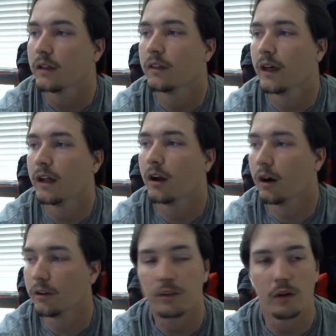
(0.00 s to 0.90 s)
that
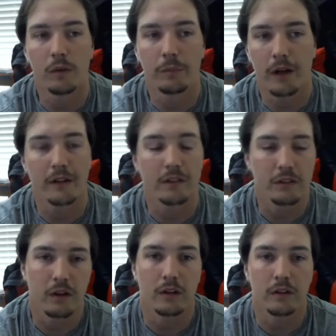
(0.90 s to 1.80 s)
also applies as
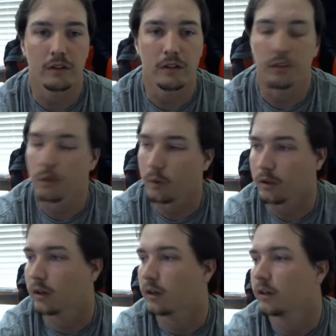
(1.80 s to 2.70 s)
long as it's your
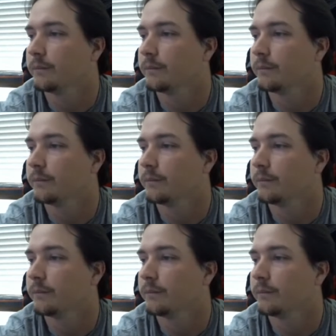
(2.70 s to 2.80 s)
turn.